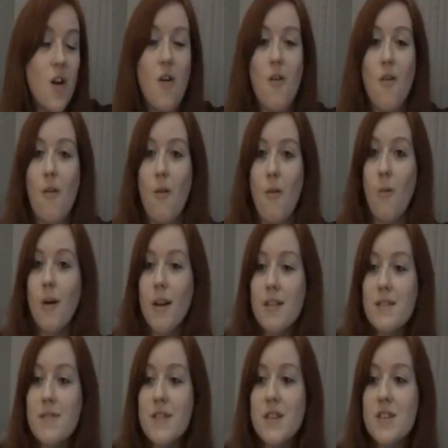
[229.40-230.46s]
or what
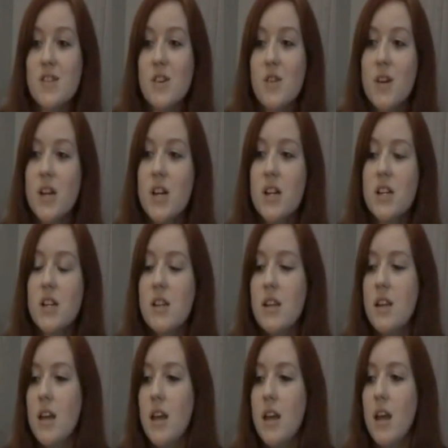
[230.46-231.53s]
even is going on.
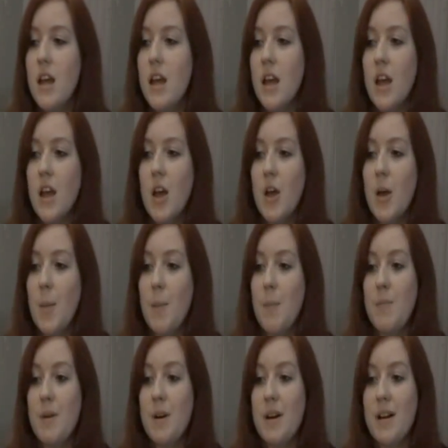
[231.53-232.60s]

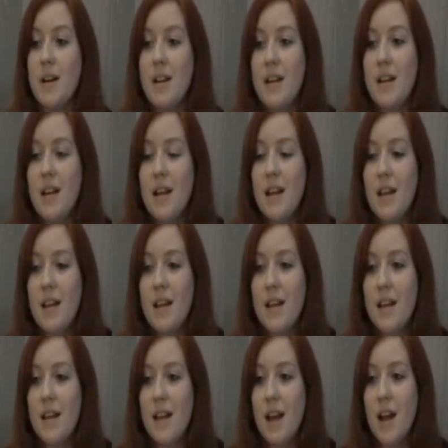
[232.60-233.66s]
But
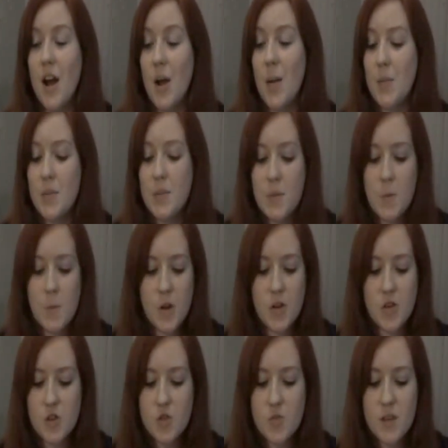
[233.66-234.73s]
I'm
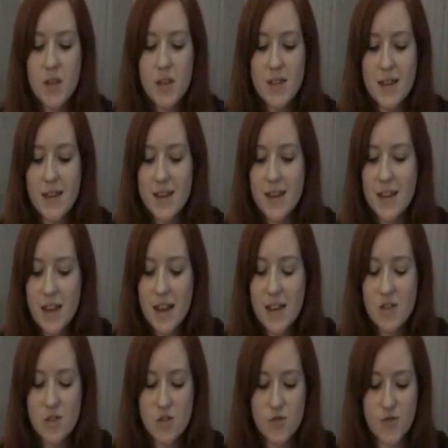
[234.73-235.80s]
assuming that he
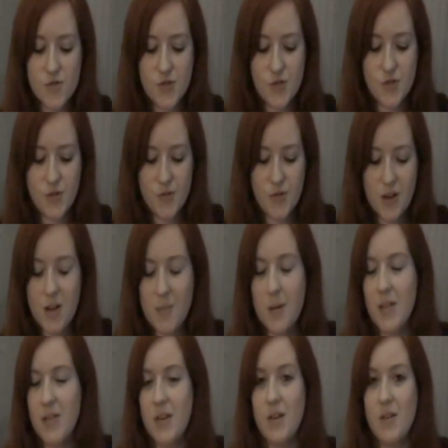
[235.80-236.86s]
hasn't told you
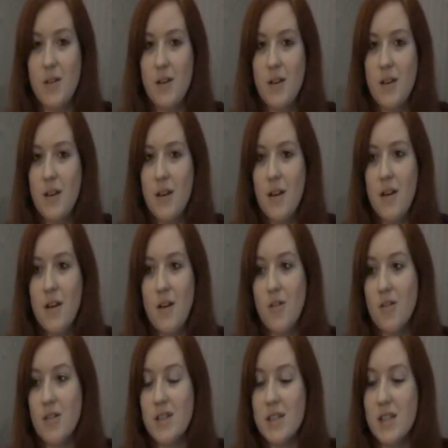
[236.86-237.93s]
about that, or
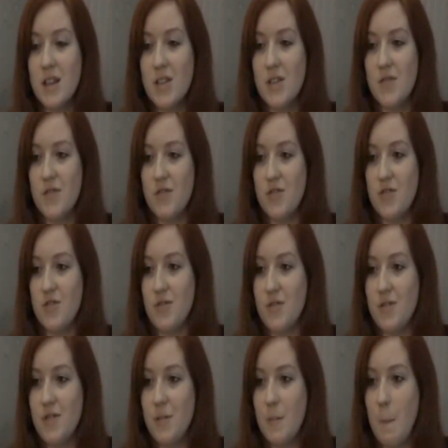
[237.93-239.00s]
at least not the full truth.